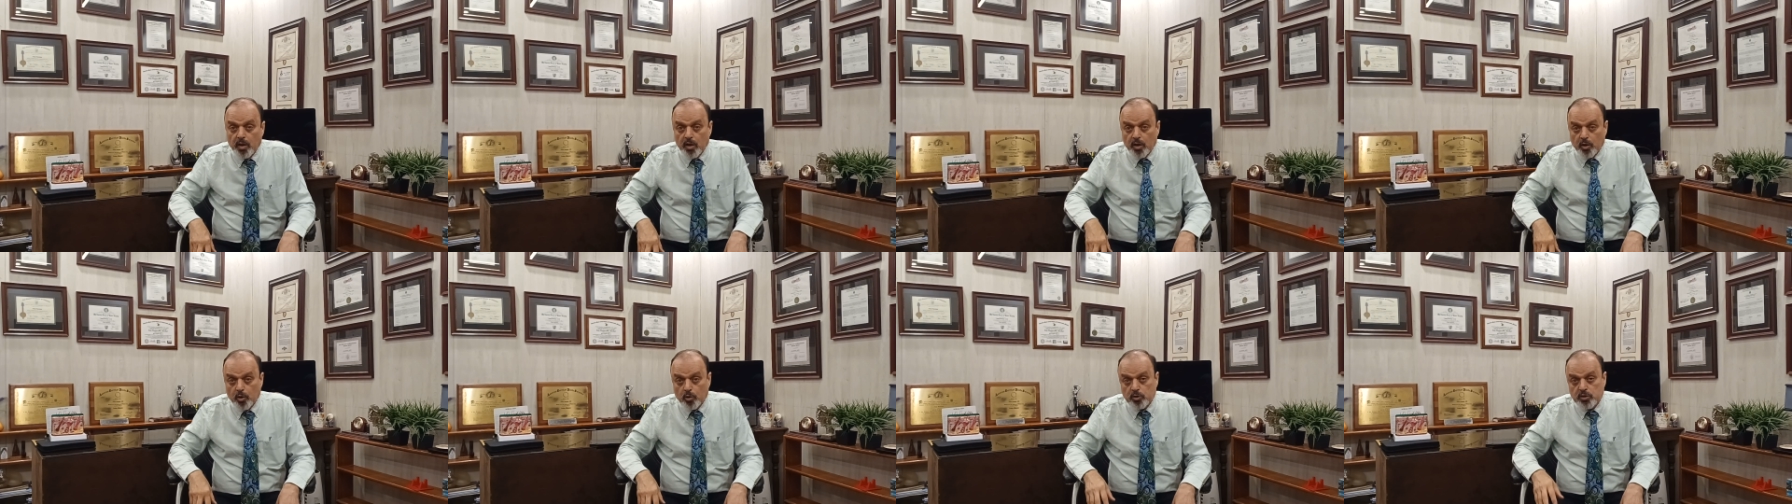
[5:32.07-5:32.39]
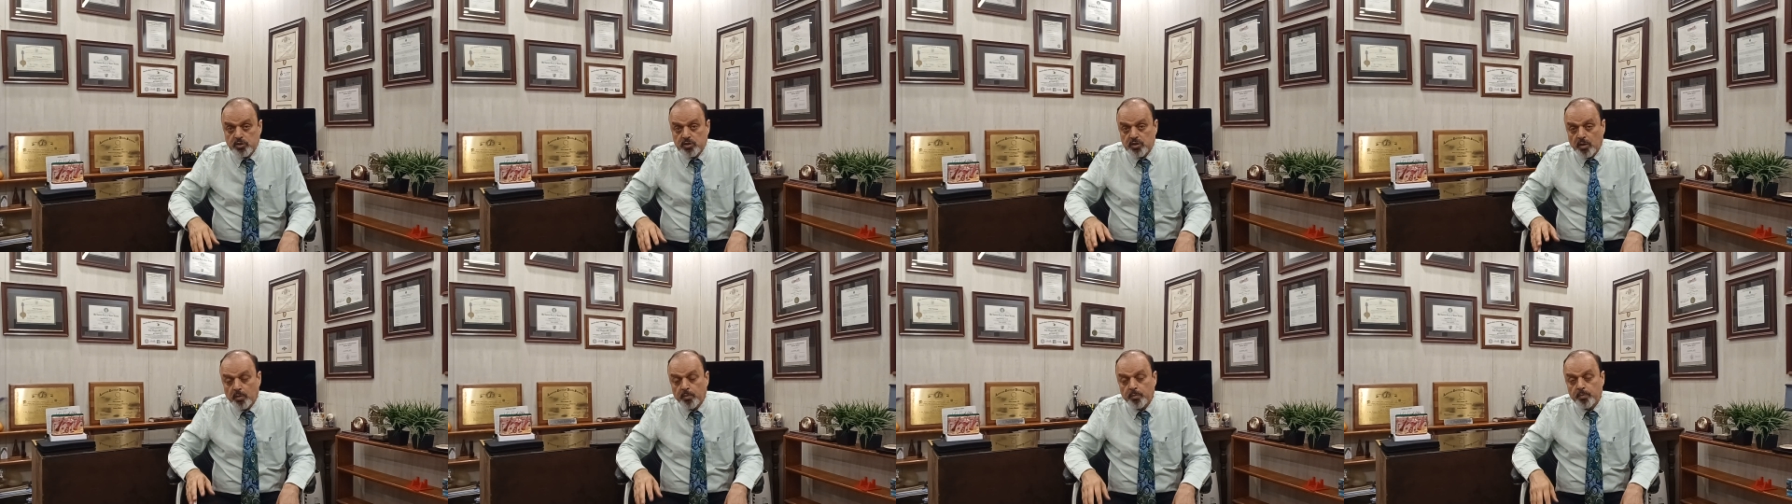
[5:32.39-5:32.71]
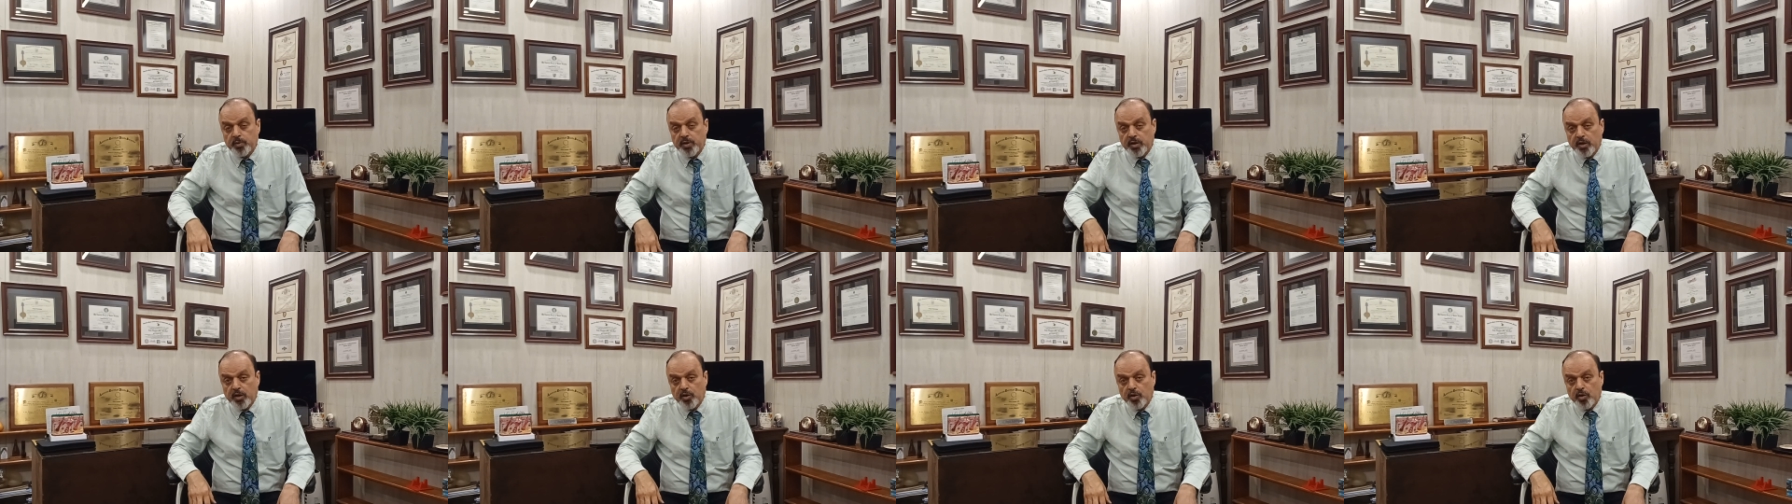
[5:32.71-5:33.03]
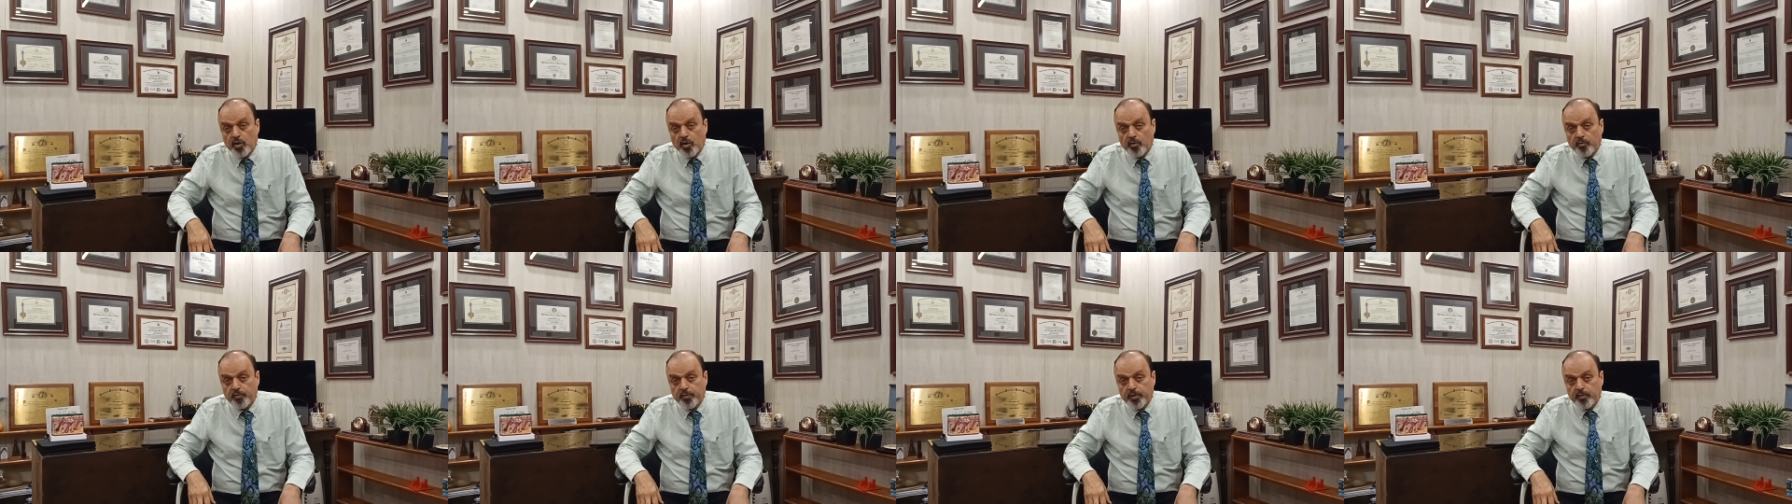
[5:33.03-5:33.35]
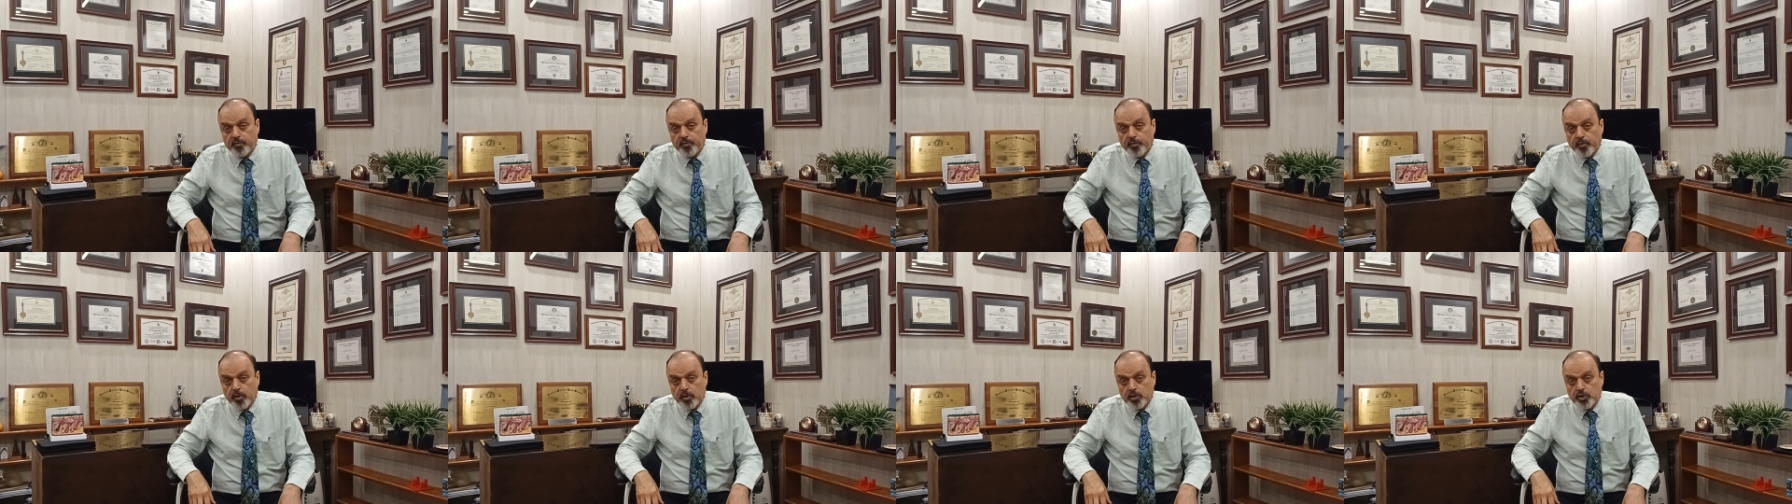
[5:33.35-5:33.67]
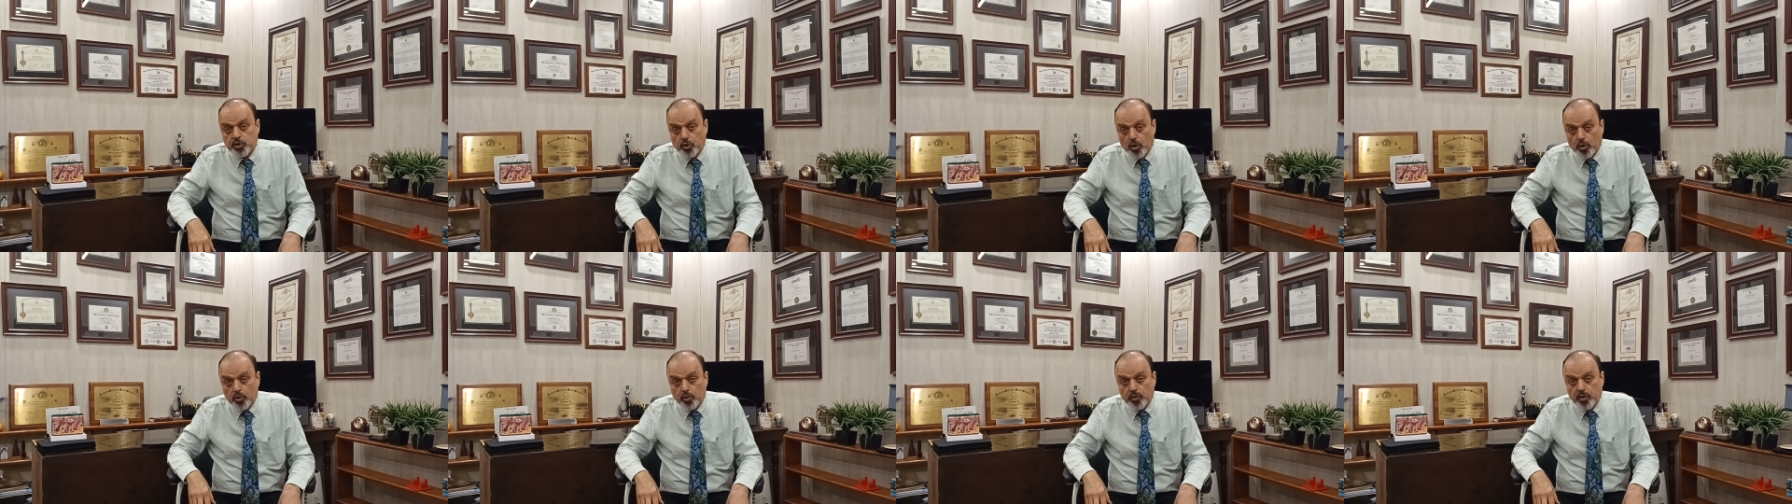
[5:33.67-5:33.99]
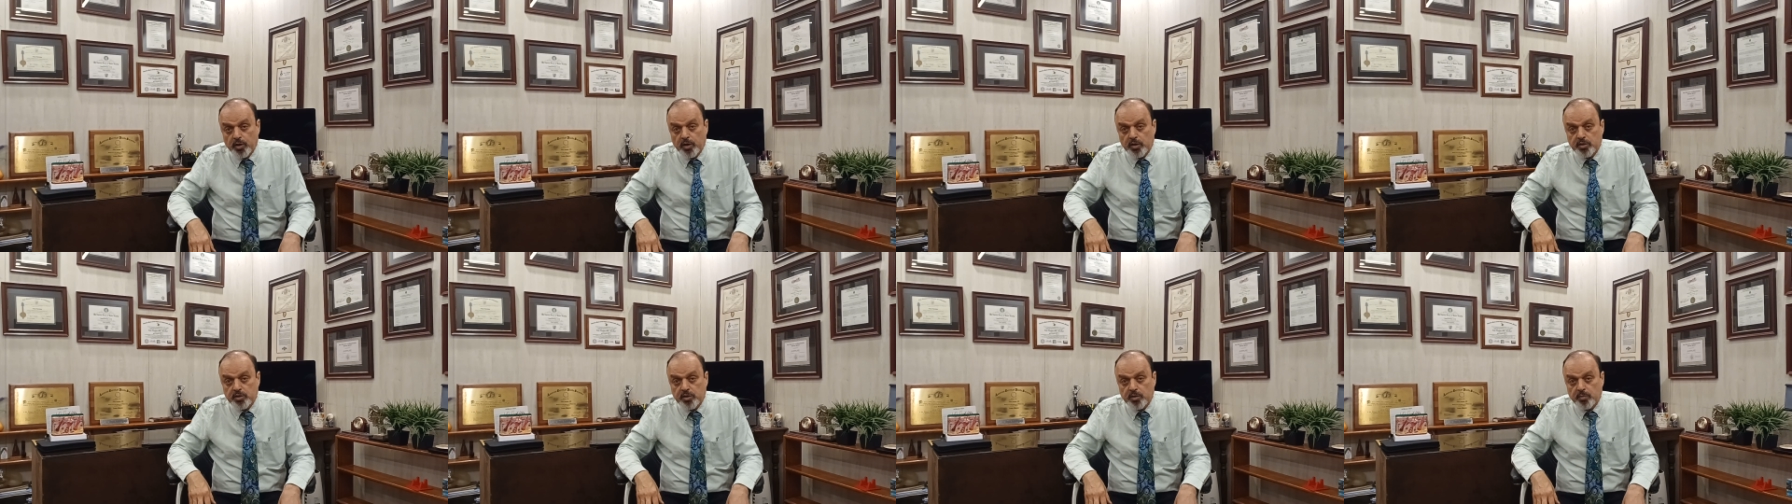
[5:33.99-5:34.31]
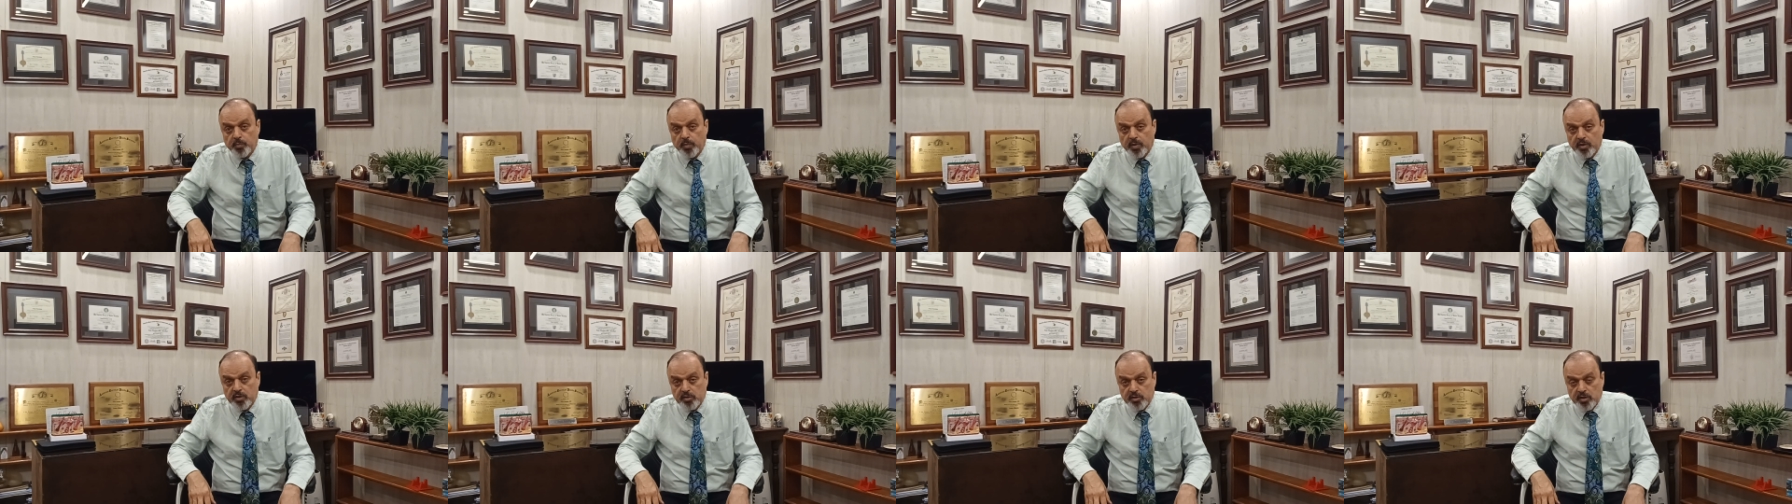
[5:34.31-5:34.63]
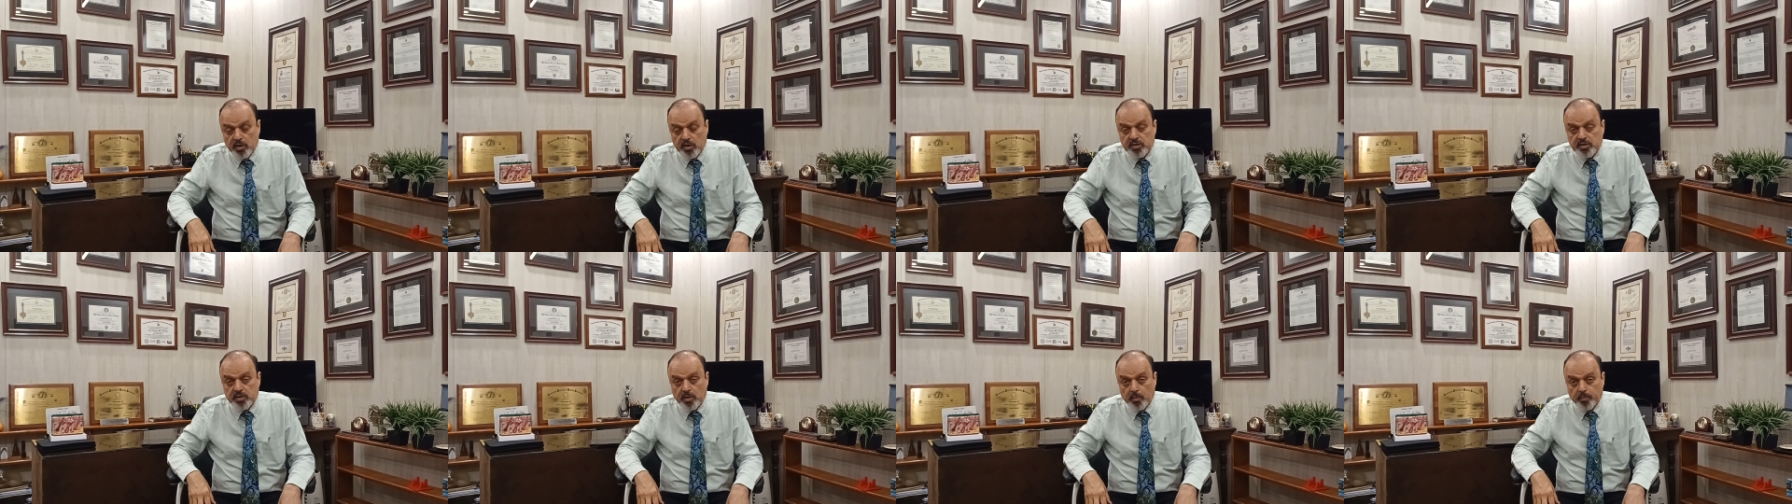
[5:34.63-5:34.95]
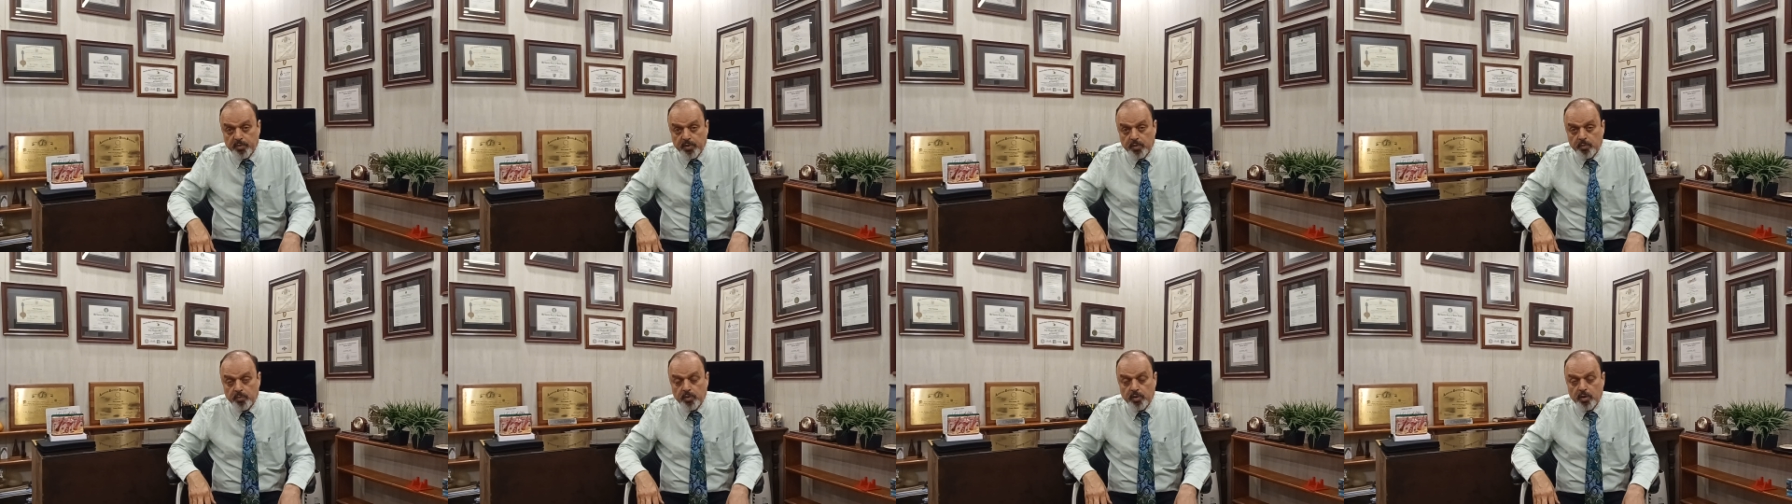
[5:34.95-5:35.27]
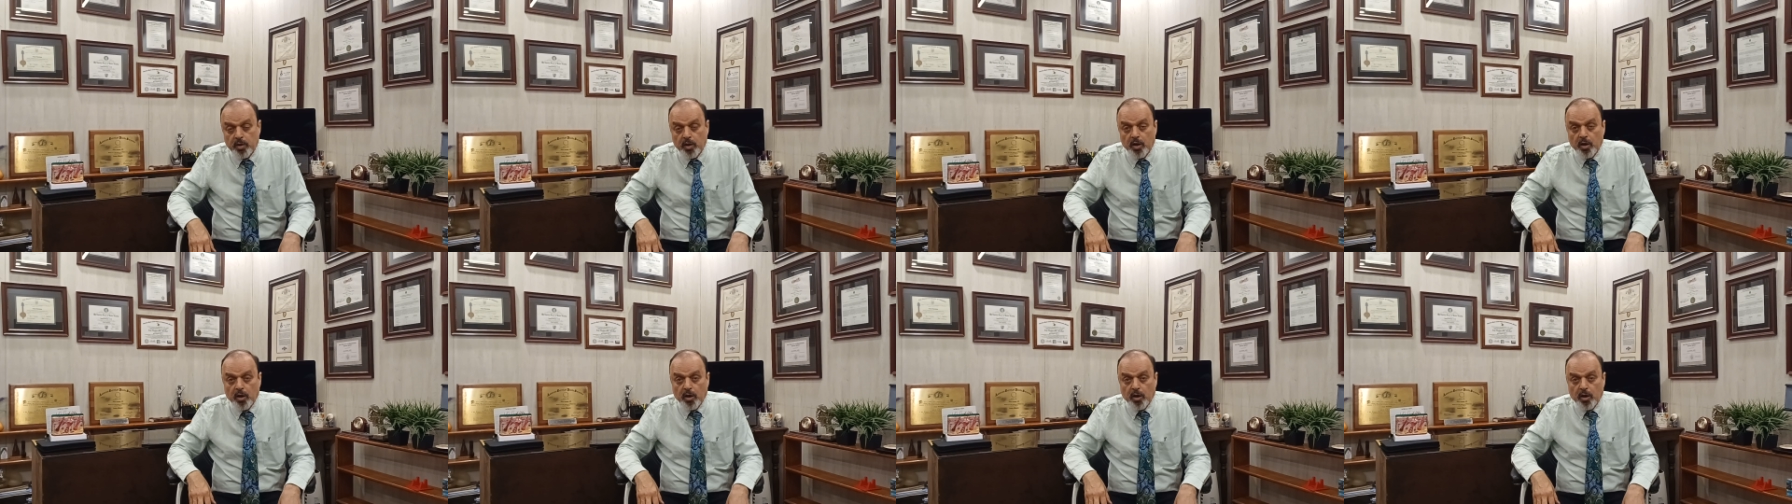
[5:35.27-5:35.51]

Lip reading: Now, some degree of it for a short duration is acceptable,